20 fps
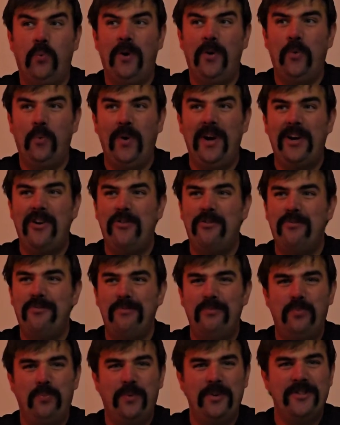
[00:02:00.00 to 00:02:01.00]
Where
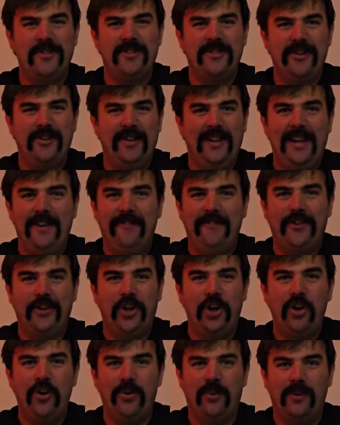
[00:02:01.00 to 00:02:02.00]
was there left to
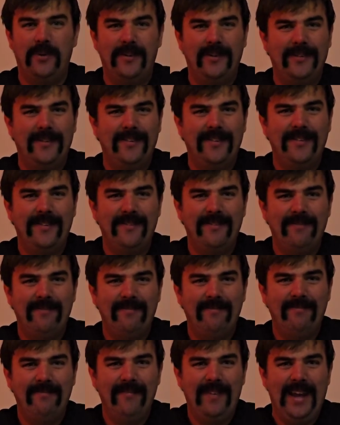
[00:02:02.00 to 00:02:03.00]
go?
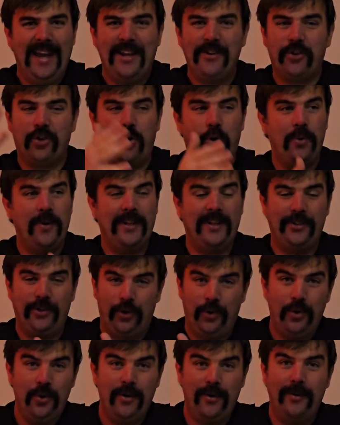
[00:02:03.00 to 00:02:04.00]
And according
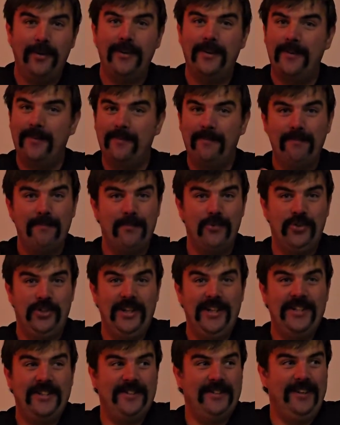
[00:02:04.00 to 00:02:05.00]
to her,
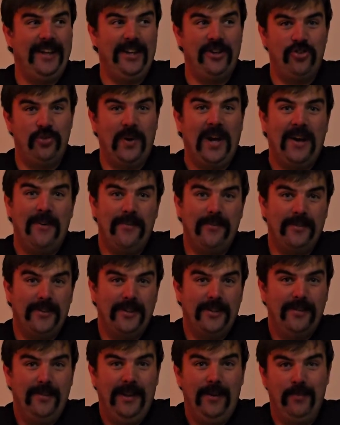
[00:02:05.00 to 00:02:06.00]
Jason had
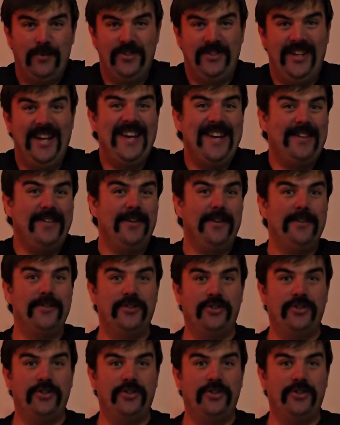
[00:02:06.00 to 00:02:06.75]
drowned and was dead.